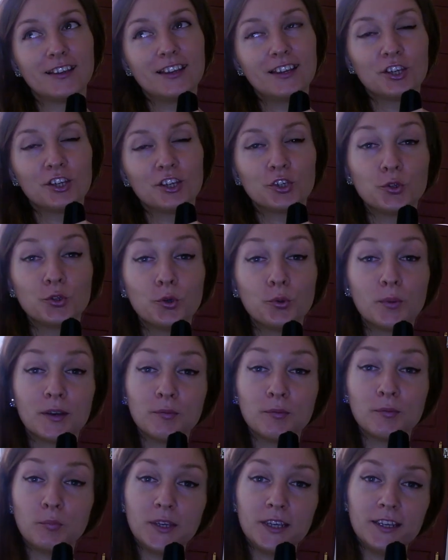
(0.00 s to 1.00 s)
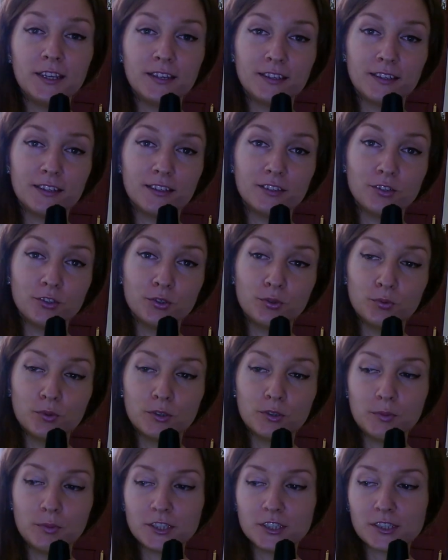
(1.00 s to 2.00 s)
human being. You
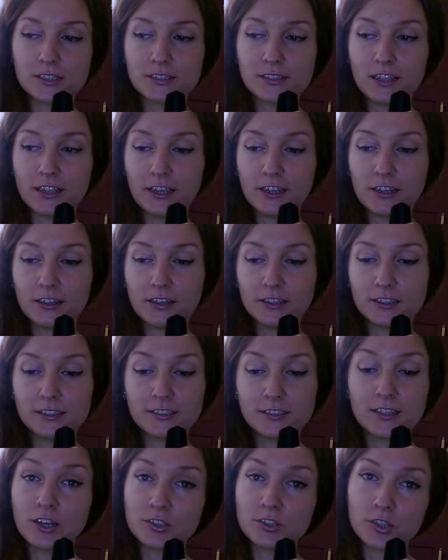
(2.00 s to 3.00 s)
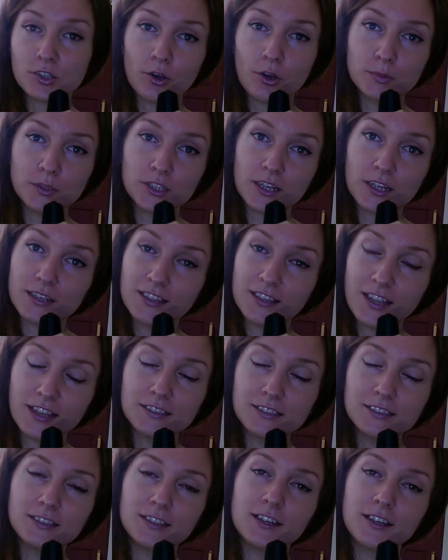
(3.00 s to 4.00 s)
would be just like a sex object.
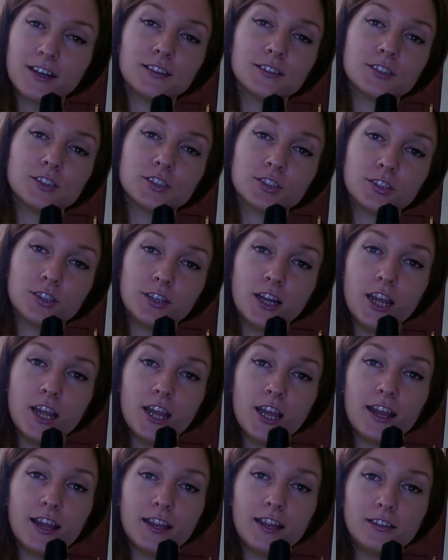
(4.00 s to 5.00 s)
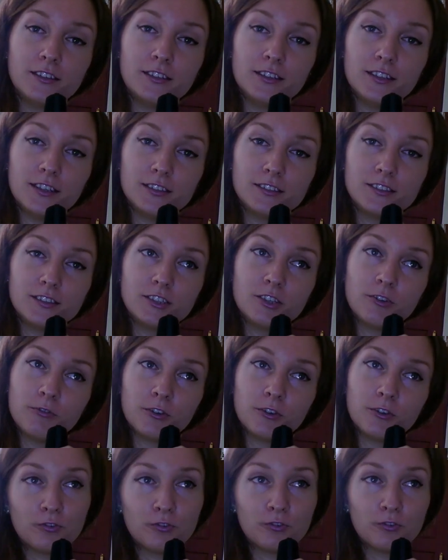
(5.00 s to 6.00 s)
That's the culture, and it's
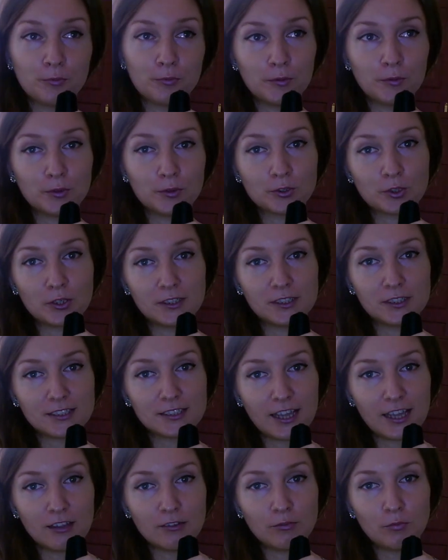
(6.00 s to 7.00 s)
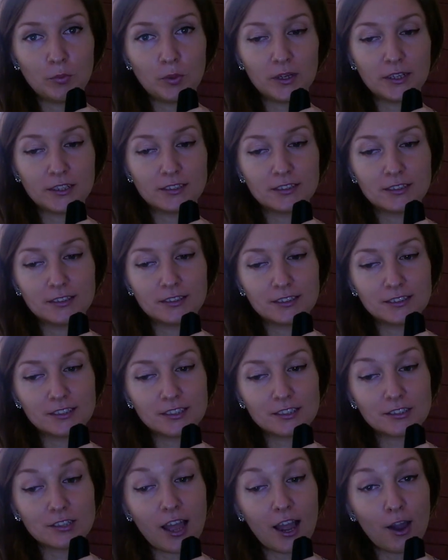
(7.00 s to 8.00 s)
difficult for people to understand, but this
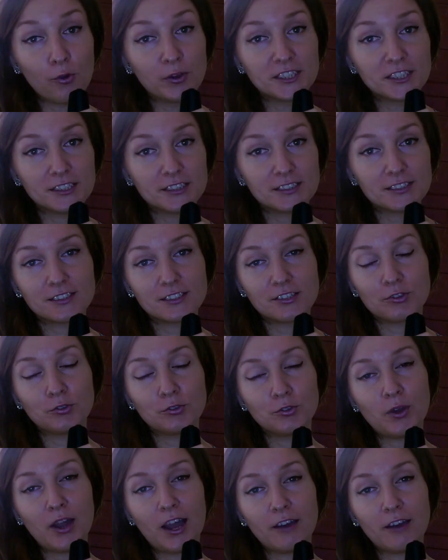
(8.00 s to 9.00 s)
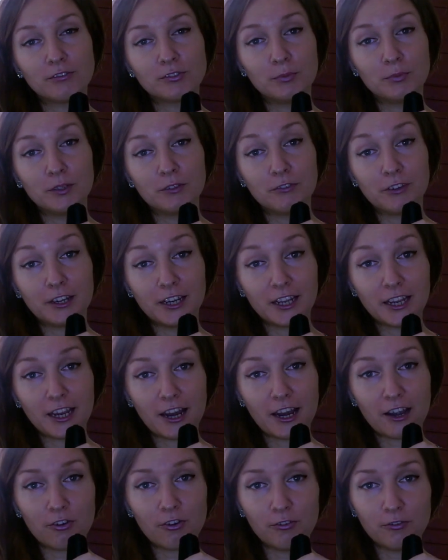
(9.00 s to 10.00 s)
is how it is. So you have to be very
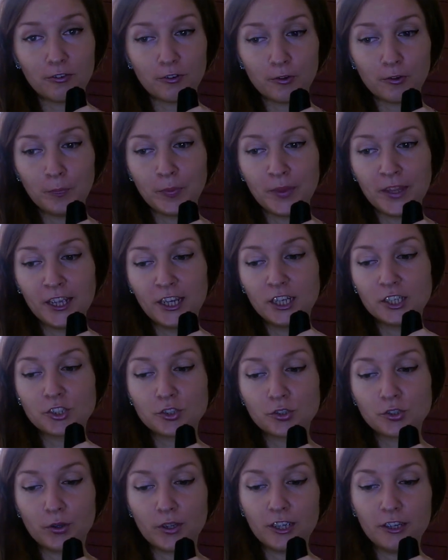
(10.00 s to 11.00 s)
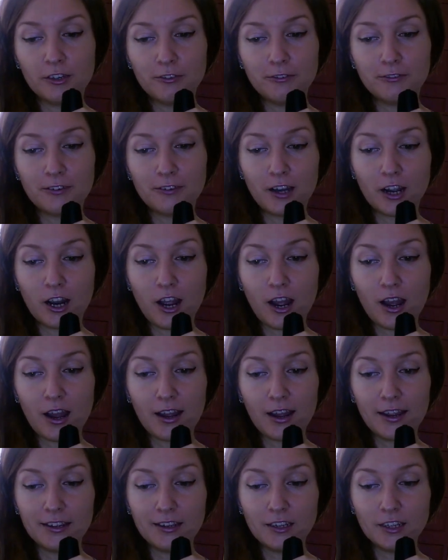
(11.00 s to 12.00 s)
careful. So if a
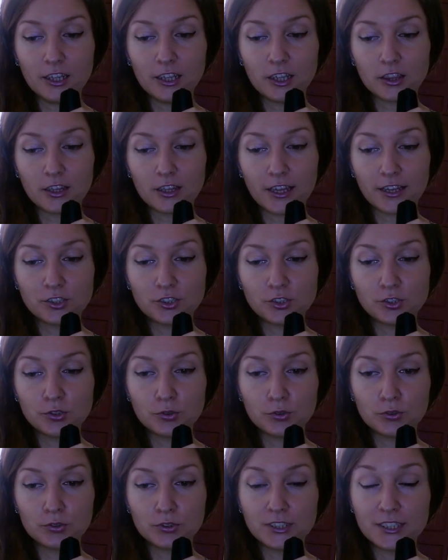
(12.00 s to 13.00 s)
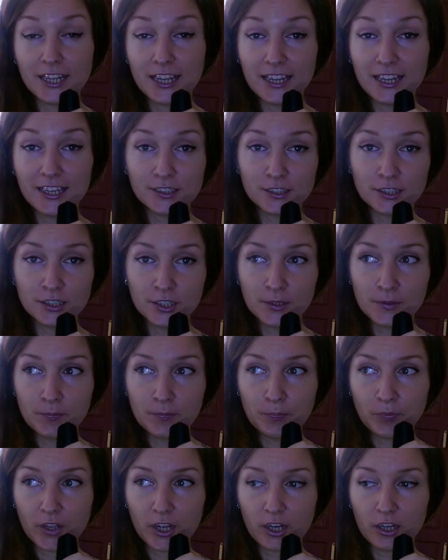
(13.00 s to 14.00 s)
guy that you date
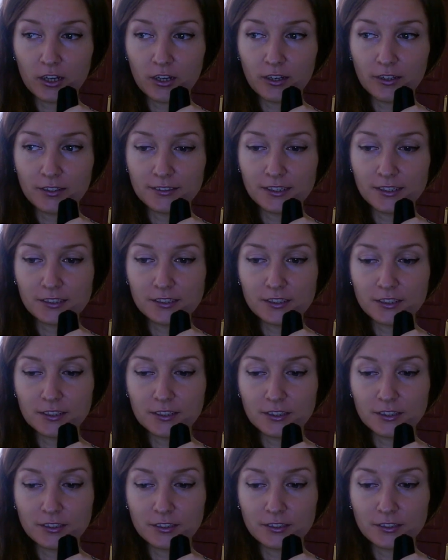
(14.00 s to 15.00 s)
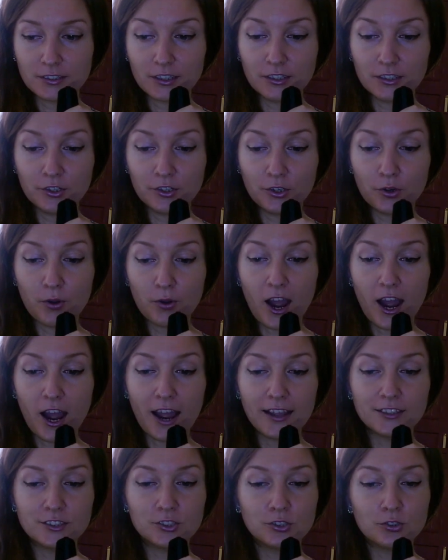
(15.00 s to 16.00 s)
doesn't
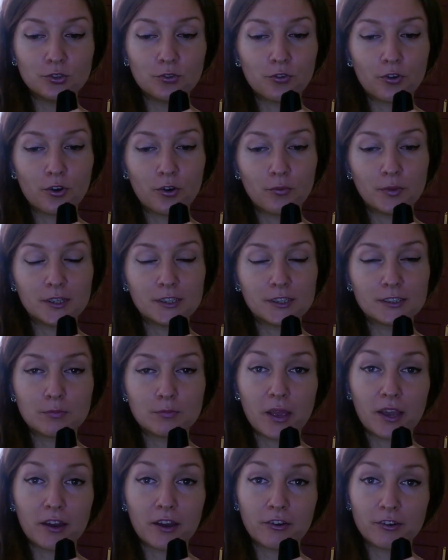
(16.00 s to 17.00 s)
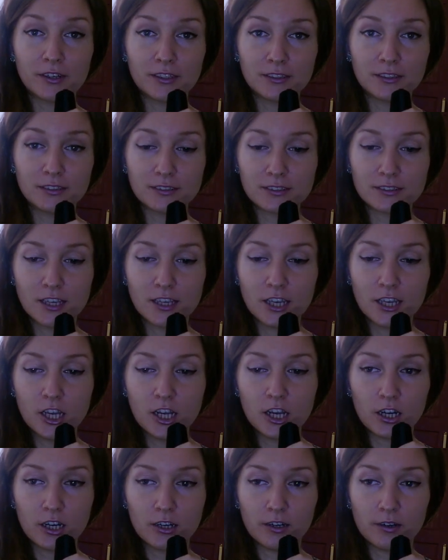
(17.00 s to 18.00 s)
hides you from his parents,
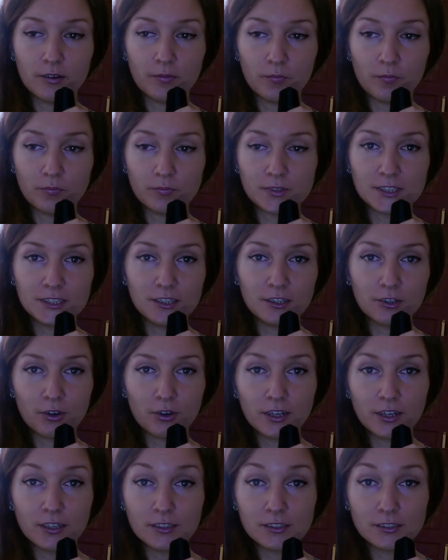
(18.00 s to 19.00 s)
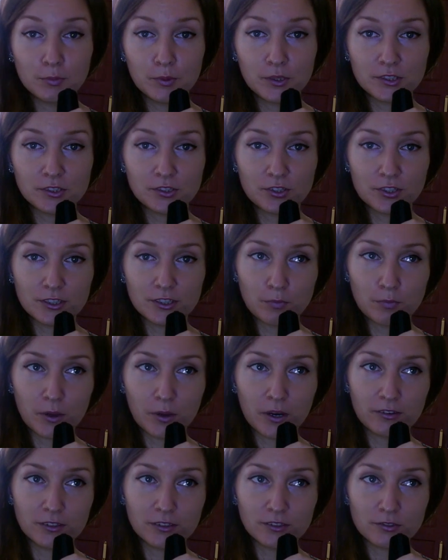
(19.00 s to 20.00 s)
secretly speaks to his
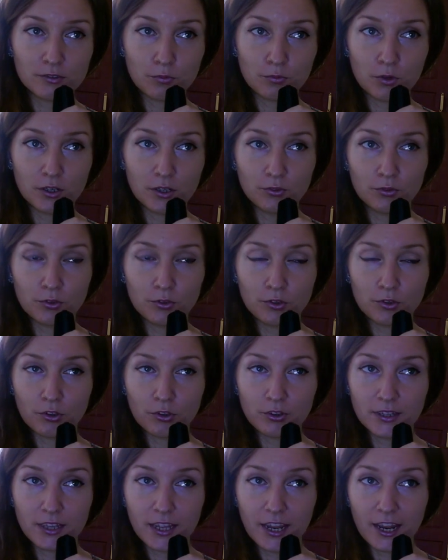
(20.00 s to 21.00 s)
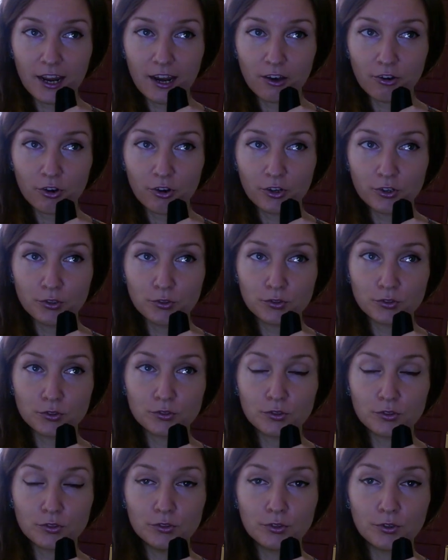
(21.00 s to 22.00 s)
parents when you're not there, or
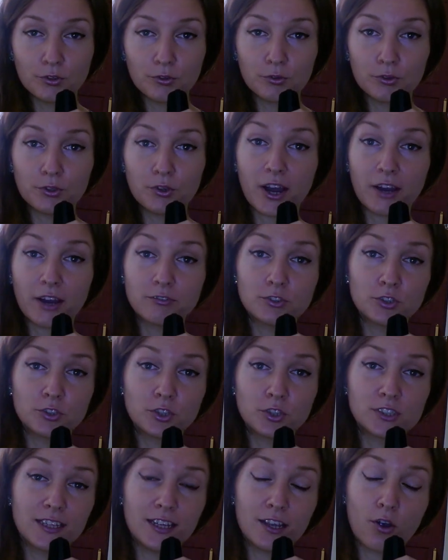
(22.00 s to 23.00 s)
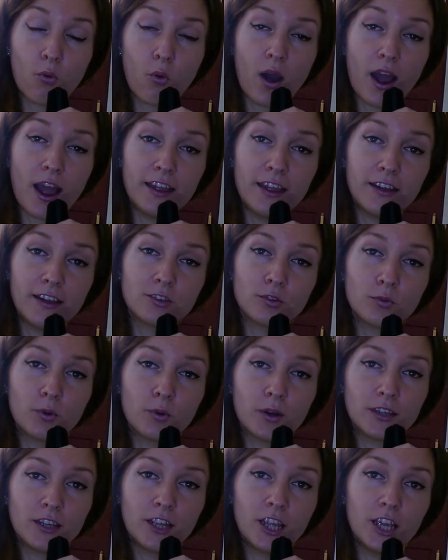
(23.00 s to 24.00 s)
you have to stay quiet
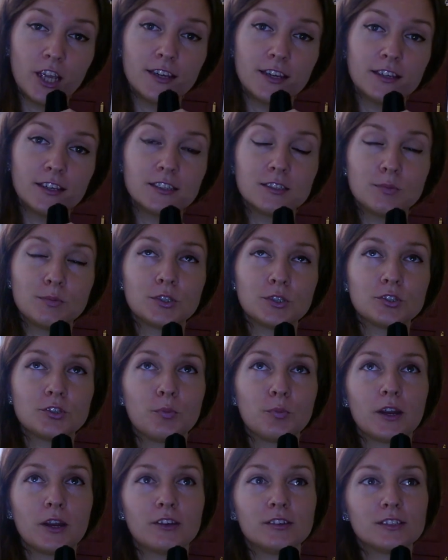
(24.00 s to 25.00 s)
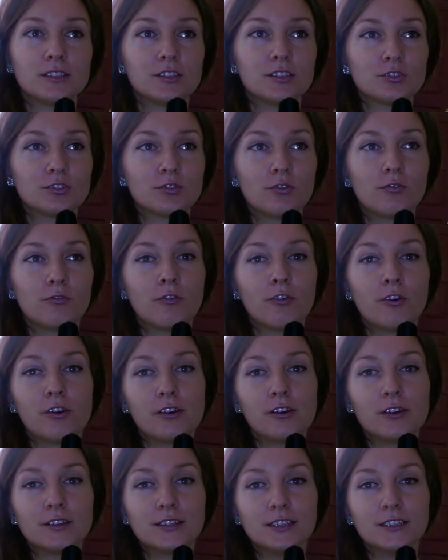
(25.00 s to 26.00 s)
when he speaks to parents and so
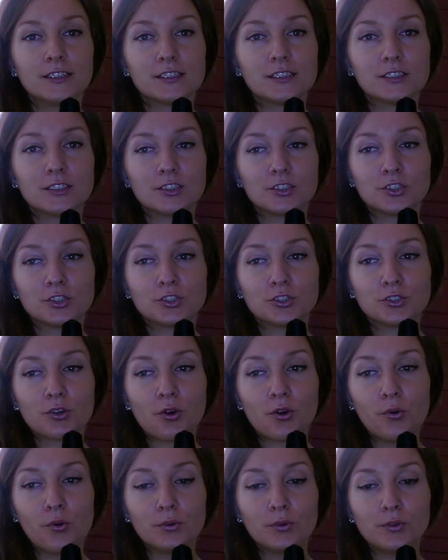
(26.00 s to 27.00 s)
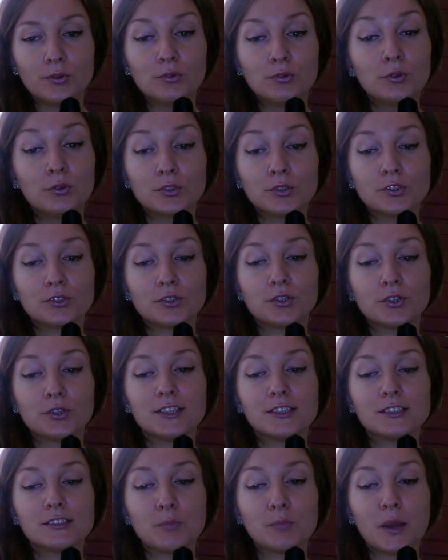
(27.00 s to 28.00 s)
forth. He doesn't show you to
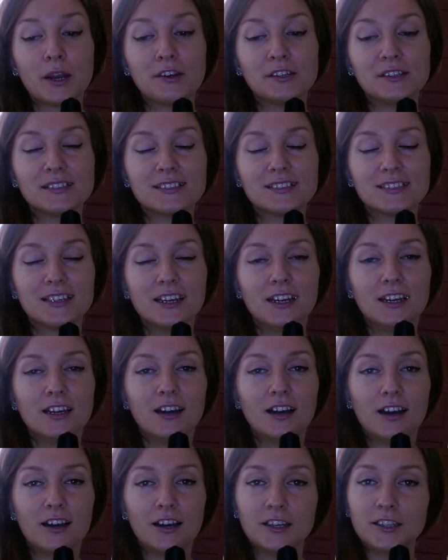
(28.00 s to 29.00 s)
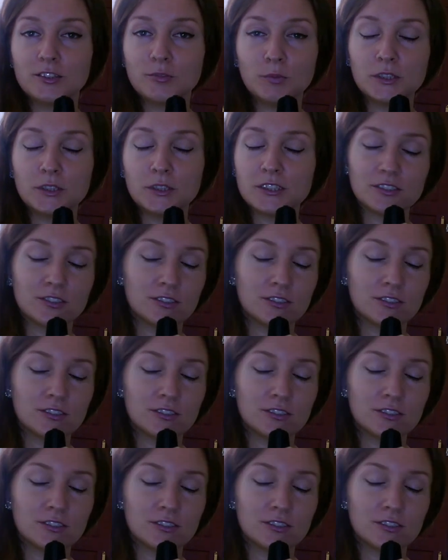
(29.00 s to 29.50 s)
his parents. It means he's